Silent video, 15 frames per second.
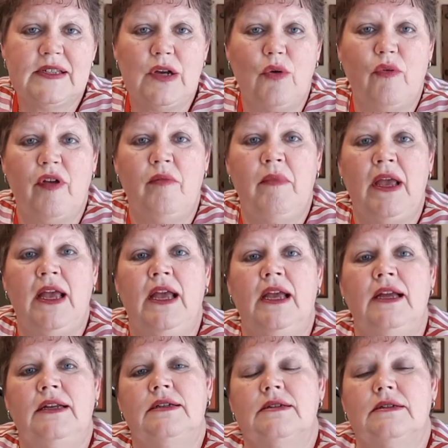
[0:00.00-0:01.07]
so we
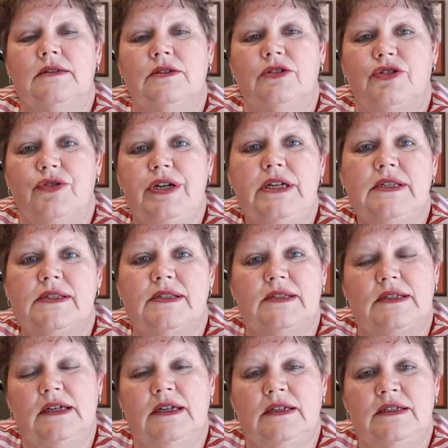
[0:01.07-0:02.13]
made treats
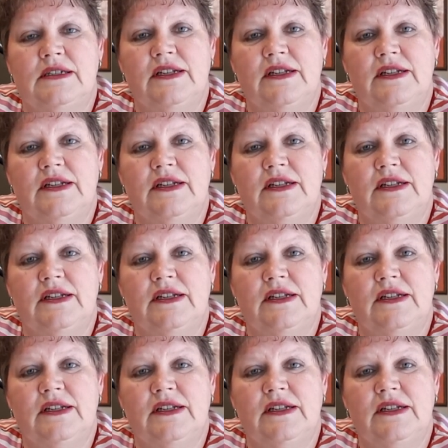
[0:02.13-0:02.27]
and